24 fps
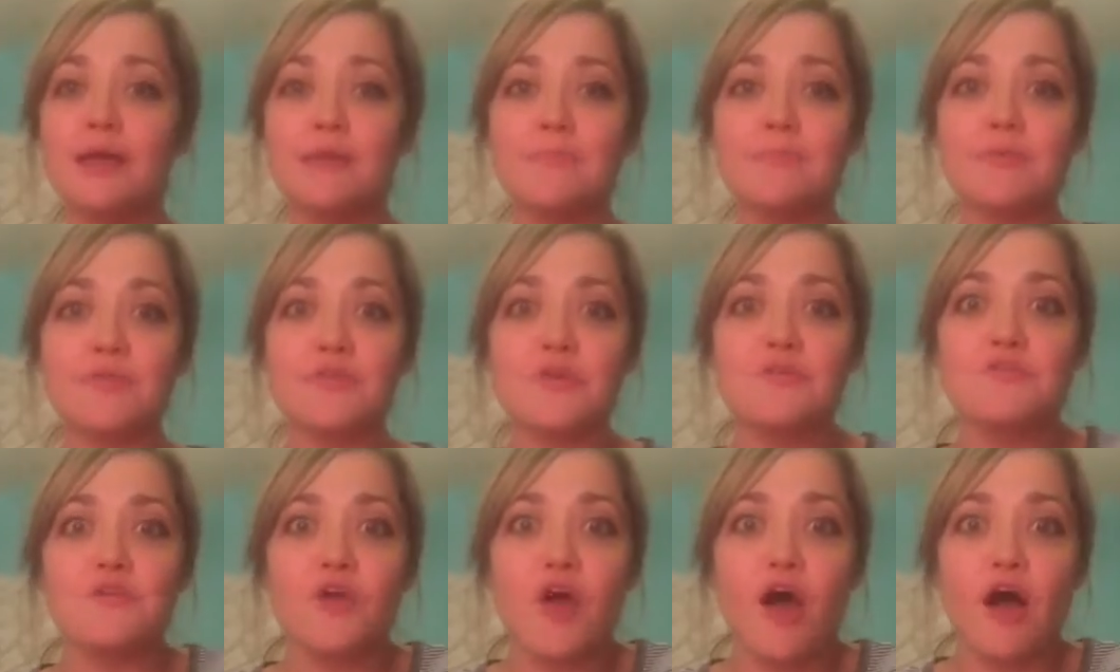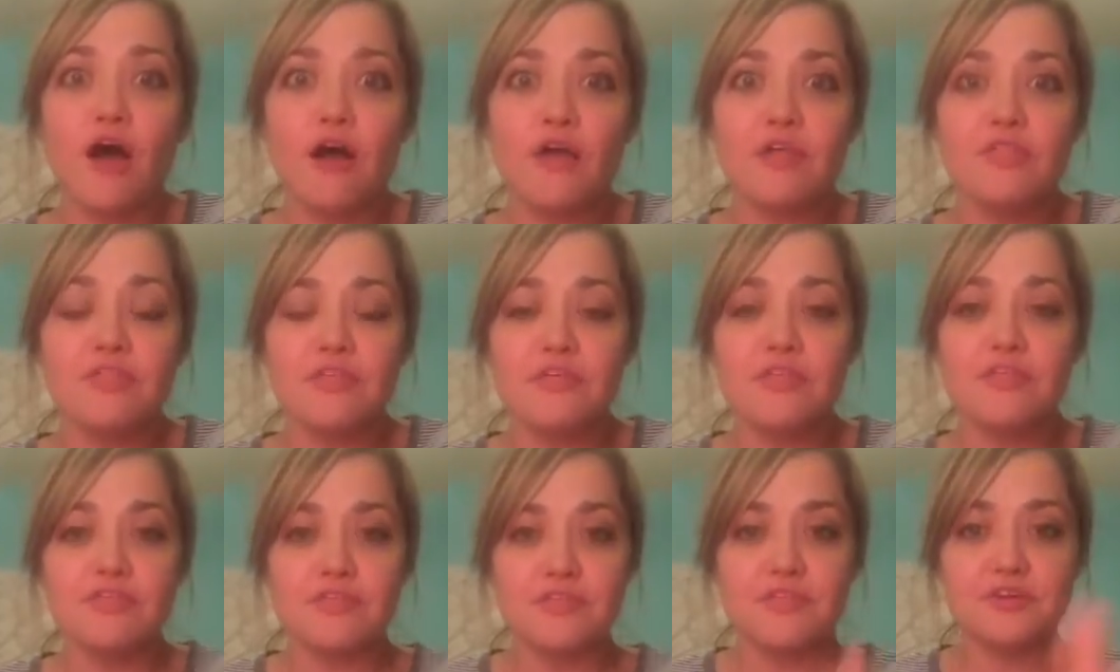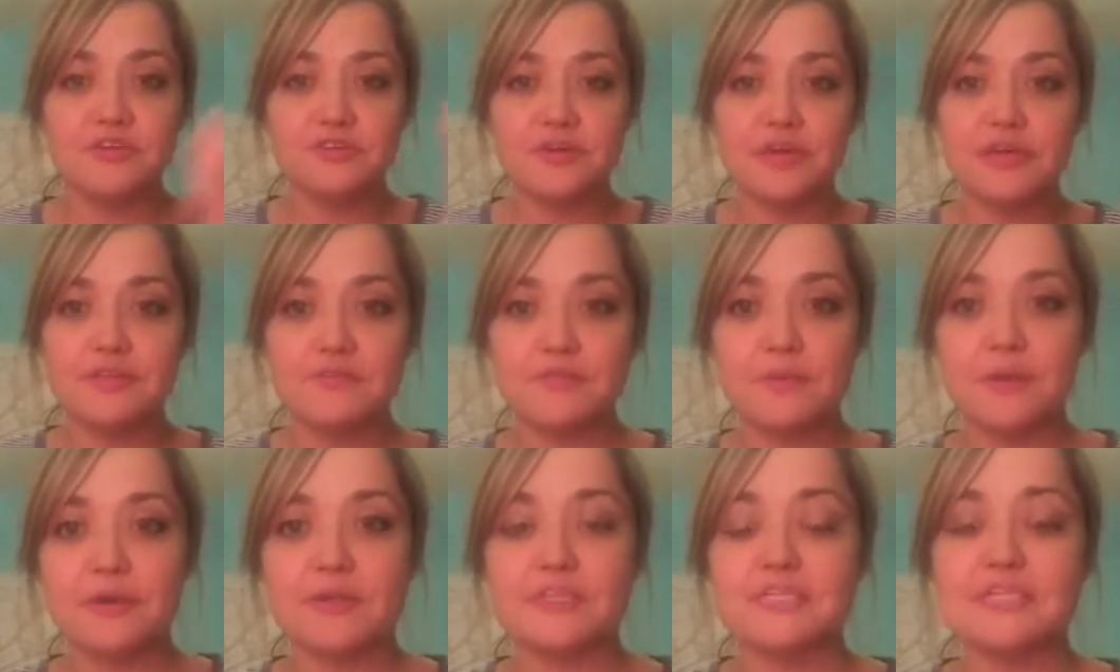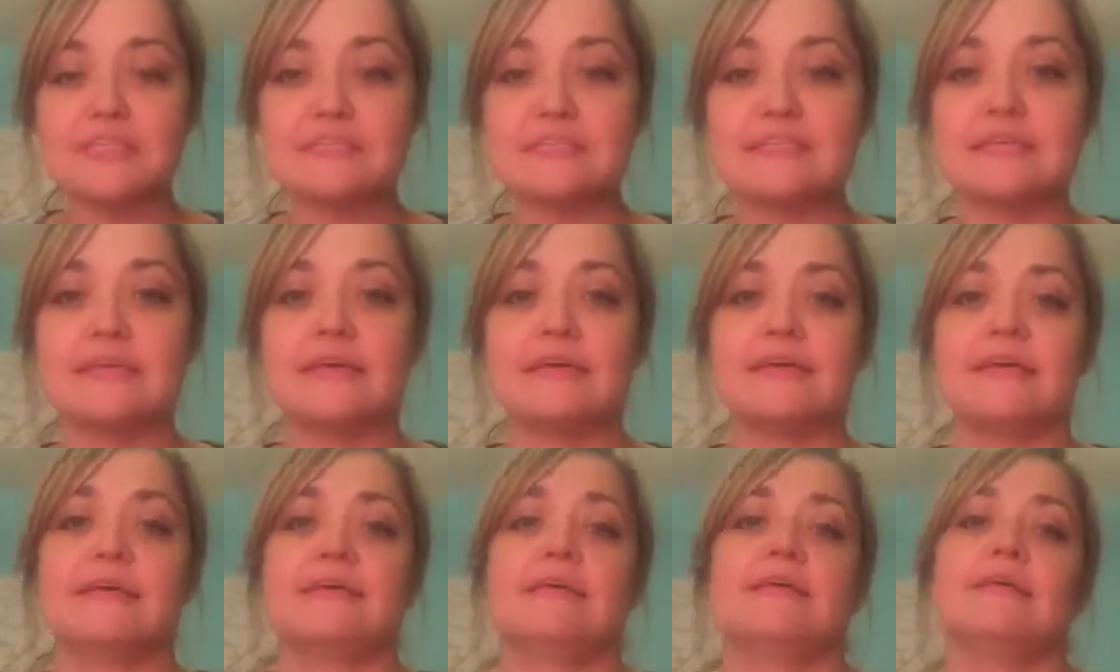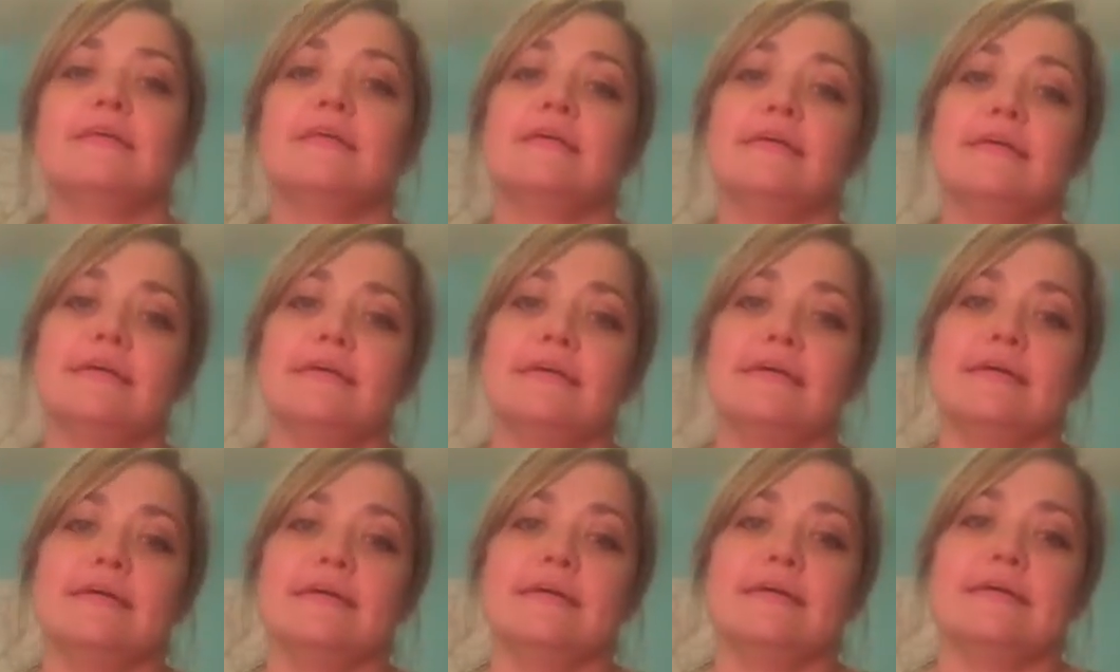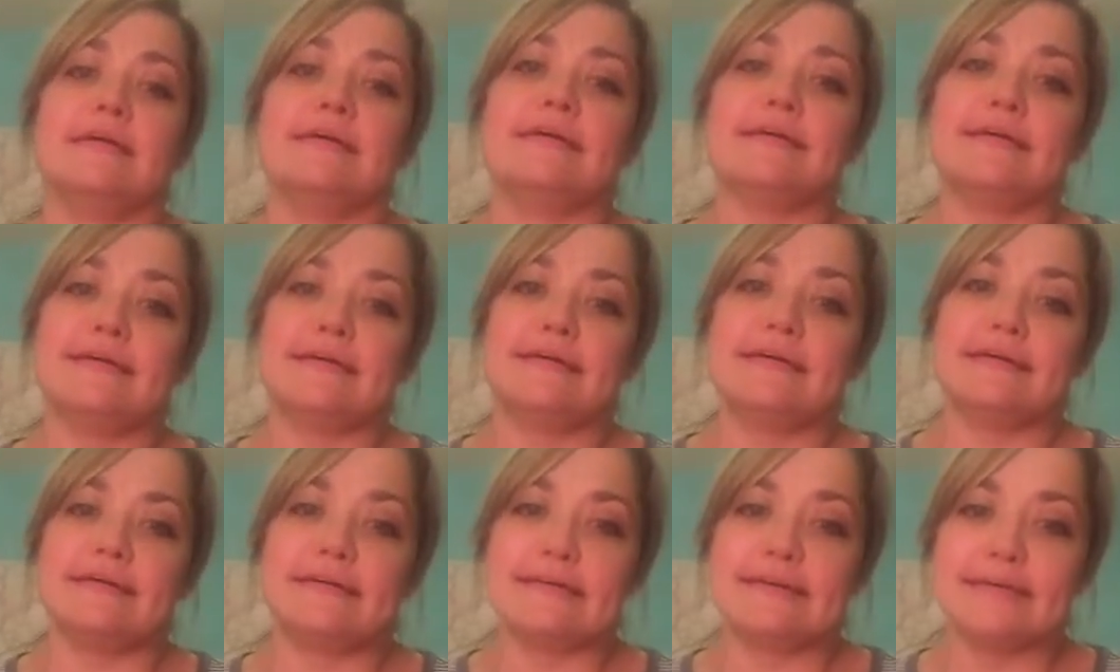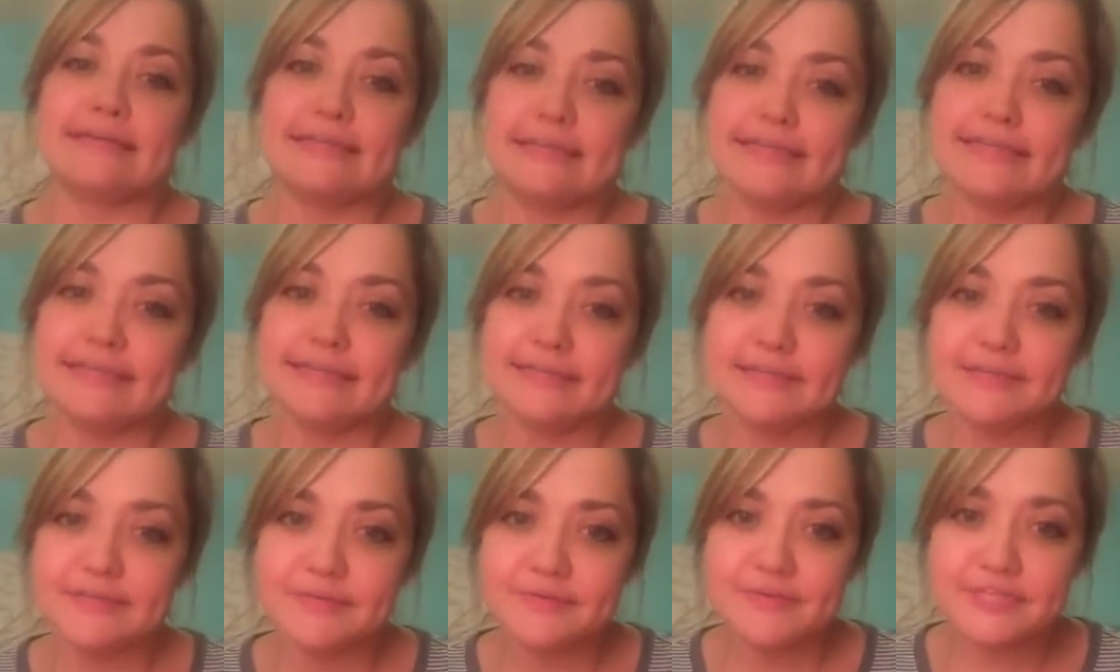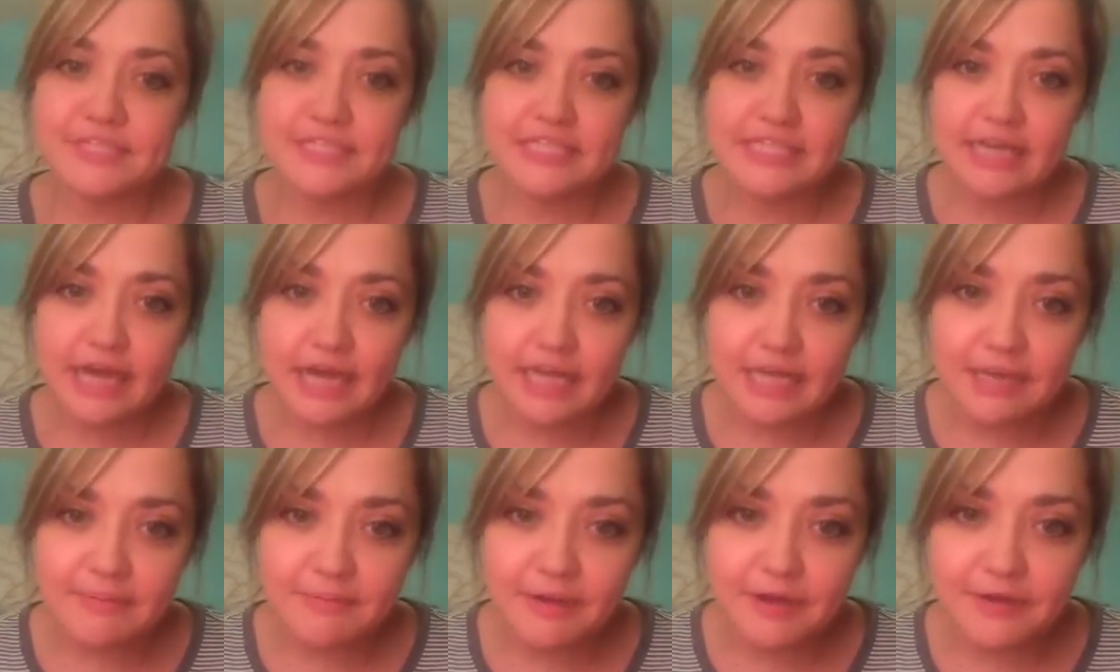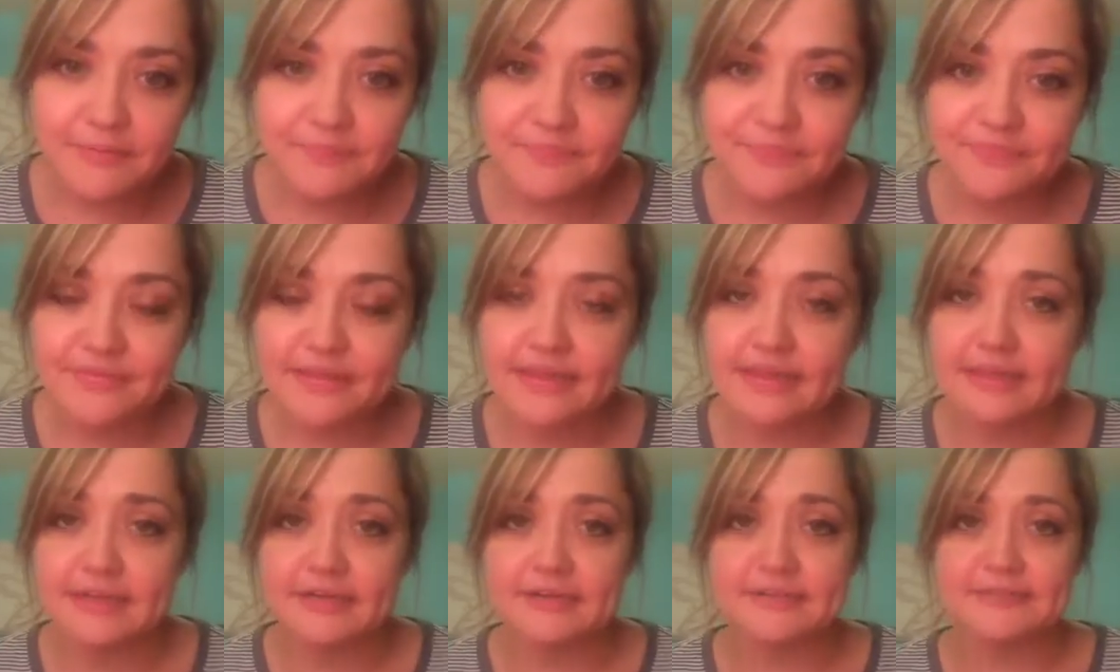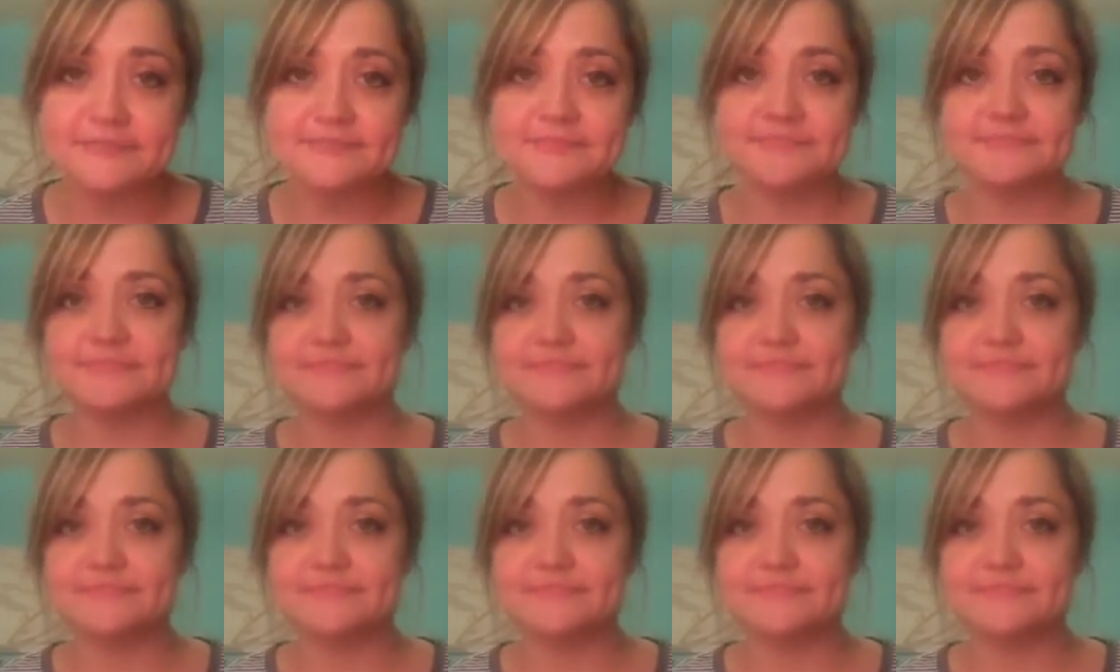But those are all the drinks we were just talking about. Thank you.